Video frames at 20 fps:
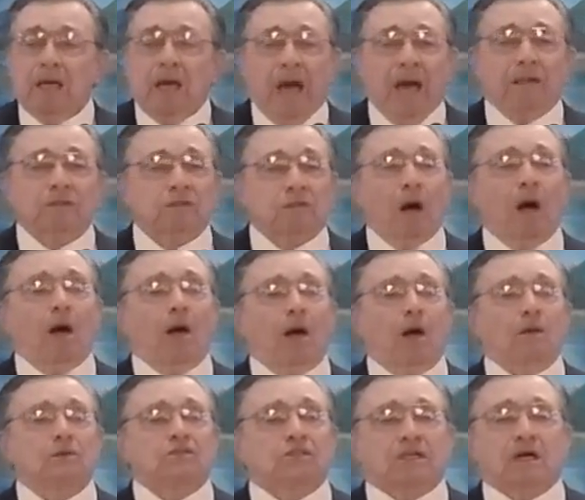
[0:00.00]
and
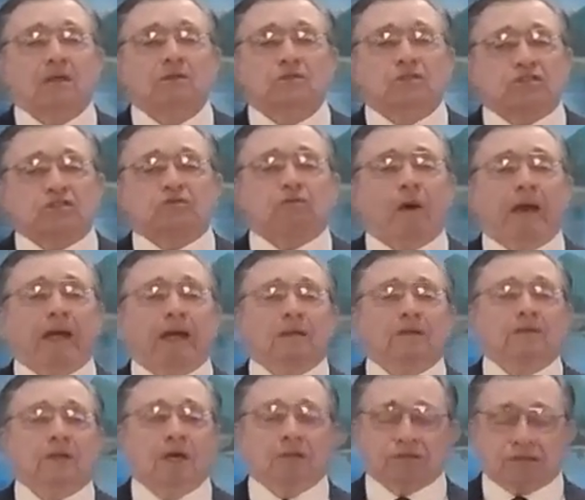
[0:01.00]
God's
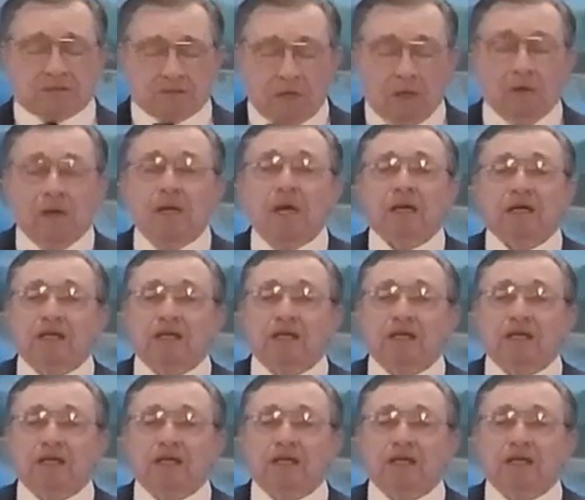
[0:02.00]
constrained us to